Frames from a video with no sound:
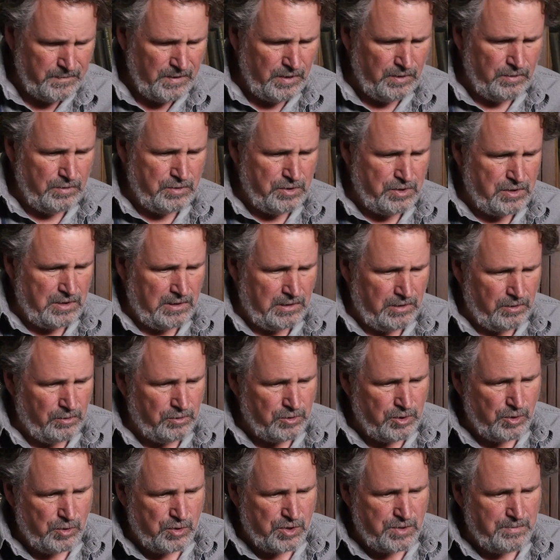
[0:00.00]
They're just a
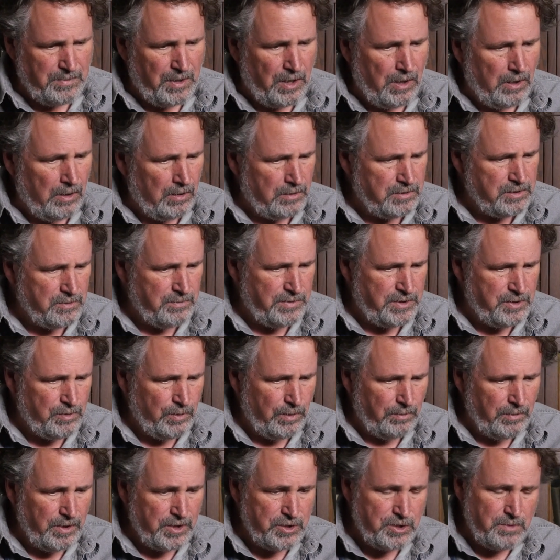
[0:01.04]
little too small to be
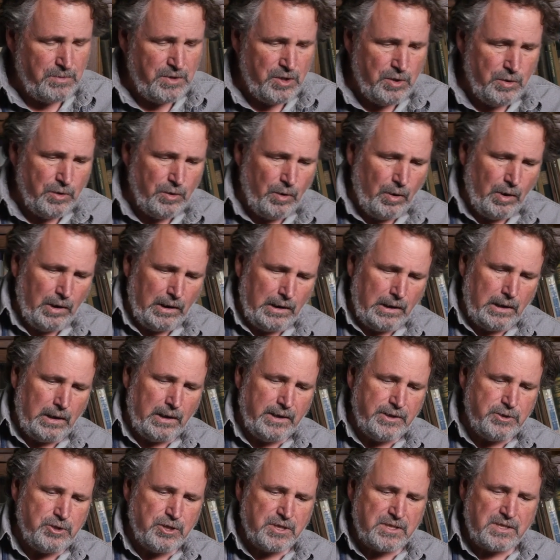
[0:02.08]
doing much. I mean, you're
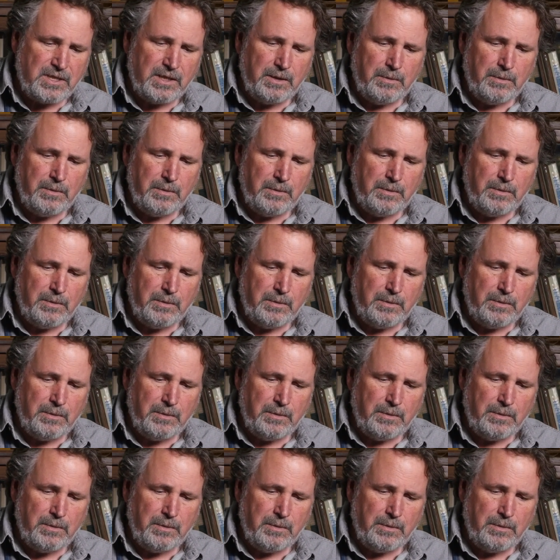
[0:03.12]
literally just